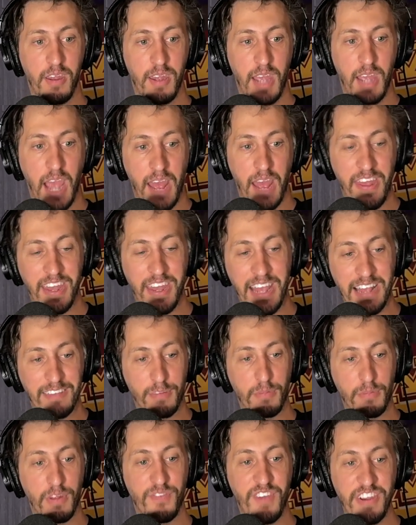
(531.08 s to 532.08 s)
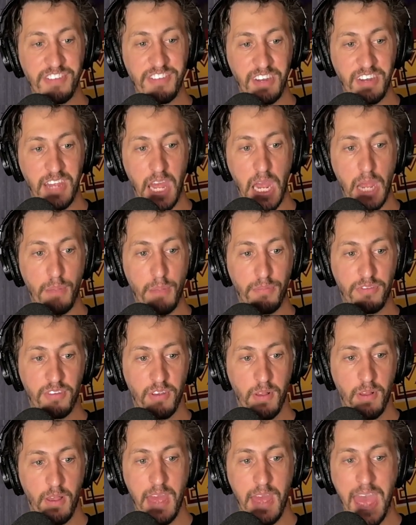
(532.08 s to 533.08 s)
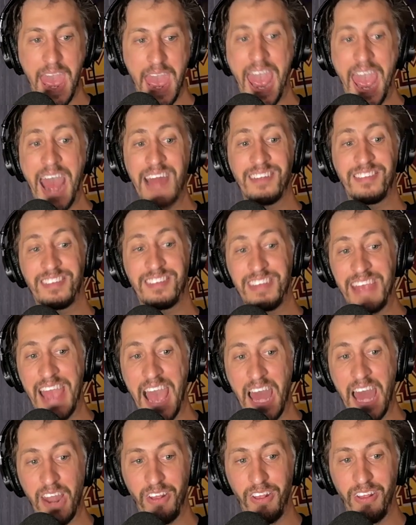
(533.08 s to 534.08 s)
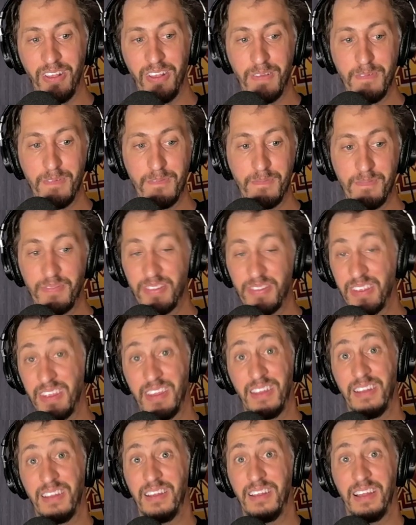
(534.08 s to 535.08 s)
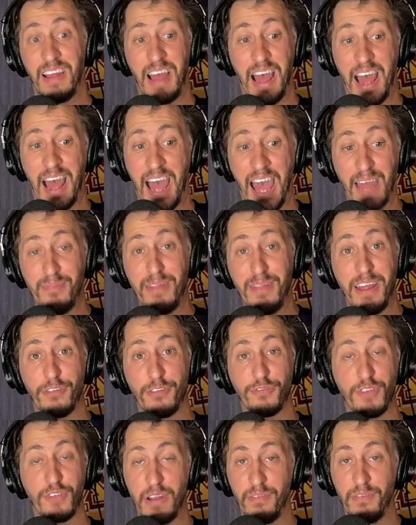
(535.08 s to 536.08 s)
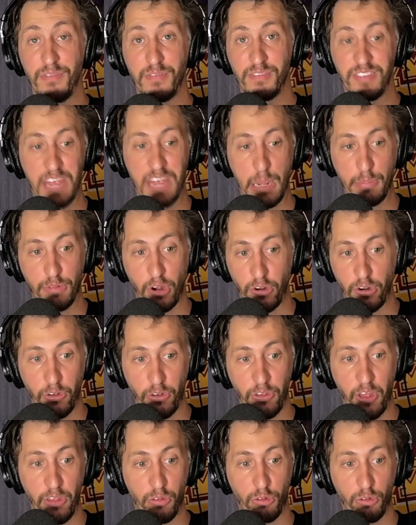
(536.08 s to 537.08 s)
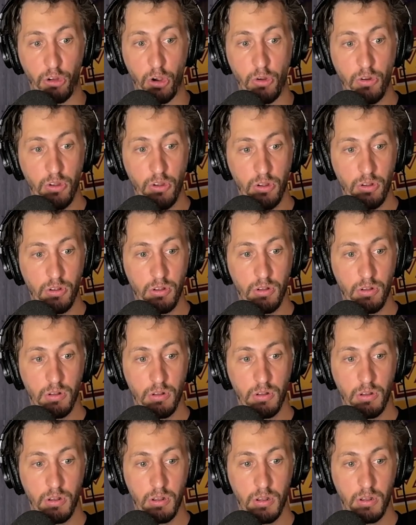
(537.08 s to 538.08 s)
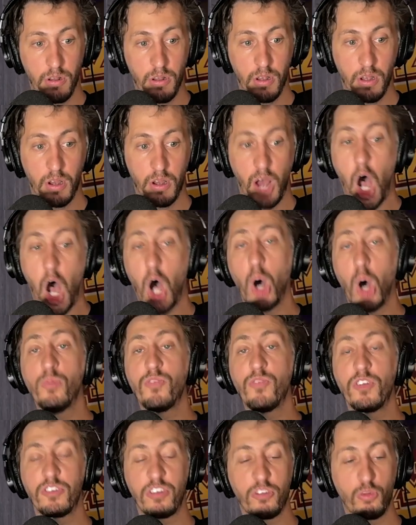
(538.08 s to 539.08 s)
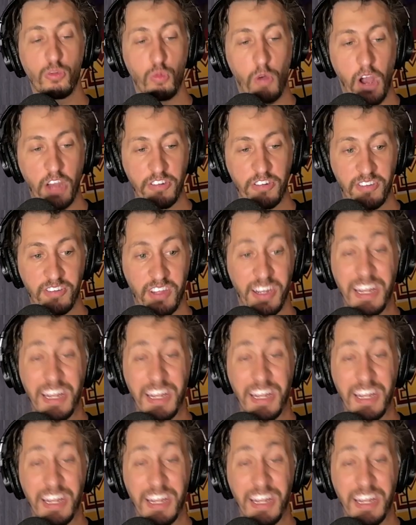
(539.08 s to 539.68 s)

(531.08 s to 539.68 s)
And then you got some division games at Seattle. I'm not afraid of Sam Darnold on the road. Home versus Washington.